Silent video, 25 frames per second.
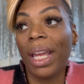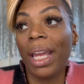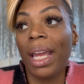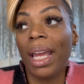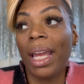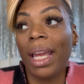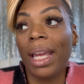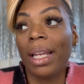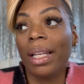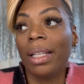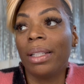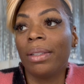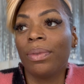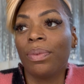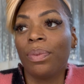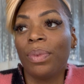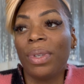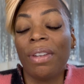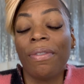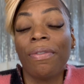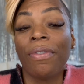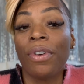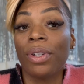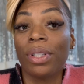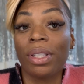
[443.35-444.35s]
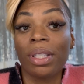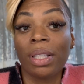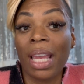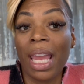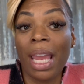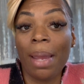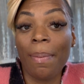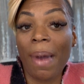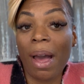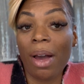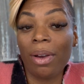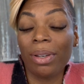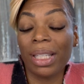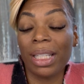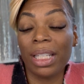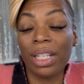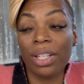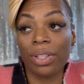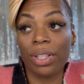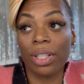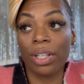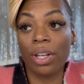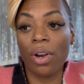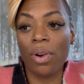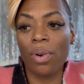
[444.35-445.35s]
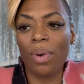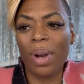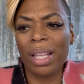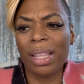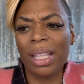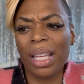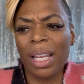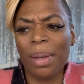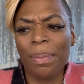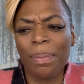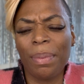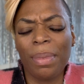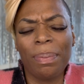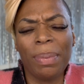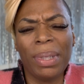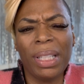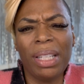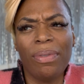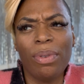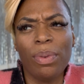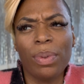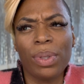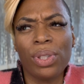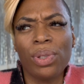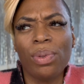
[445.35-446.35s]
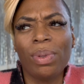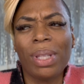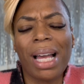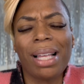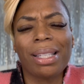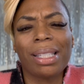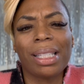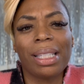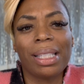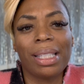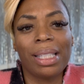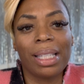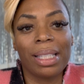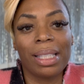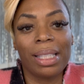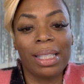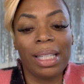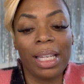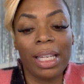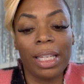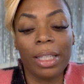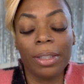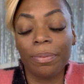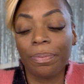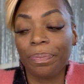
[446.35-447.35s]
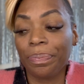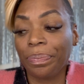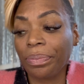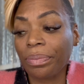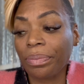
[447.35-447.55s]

And when it first came out years ago, I think believe it was 2016.